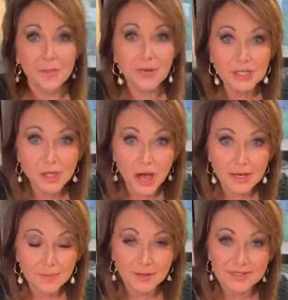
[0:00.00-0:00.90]
But I want to
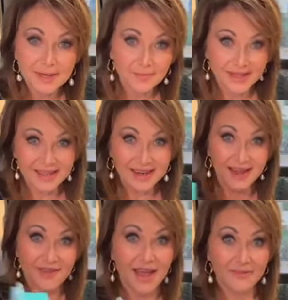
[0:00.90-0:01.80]
talk about something that
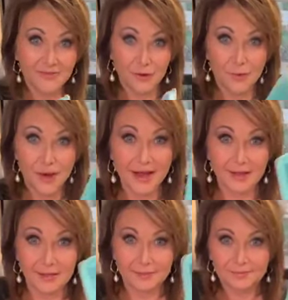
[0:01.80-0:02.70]
I've had for a
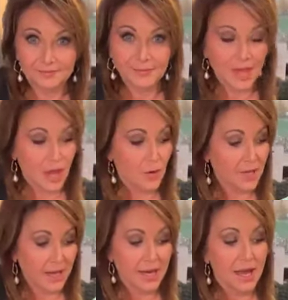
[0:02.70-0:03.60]
while.
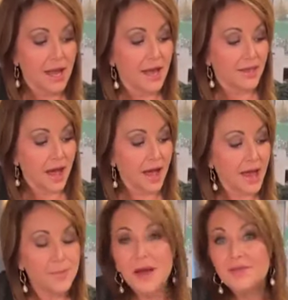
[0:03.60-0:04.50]
Okay.
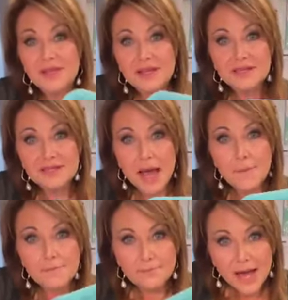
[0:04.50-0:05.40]
I bought these
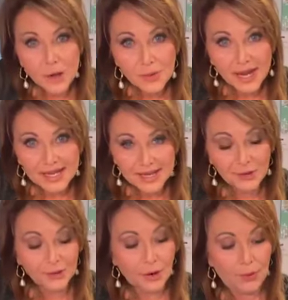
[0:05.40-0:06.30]
about a
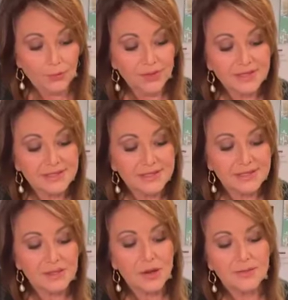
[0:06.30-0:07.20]
year ago.
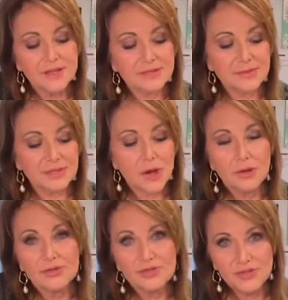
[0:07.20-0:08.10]
This was
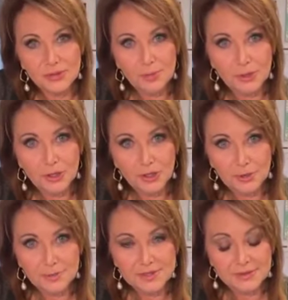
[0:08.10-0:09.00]
called Super
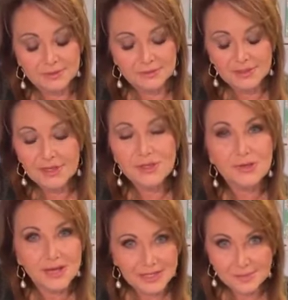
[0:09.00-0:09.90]
Cubes. You
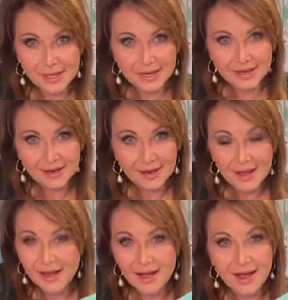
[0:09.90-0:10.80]
trust me,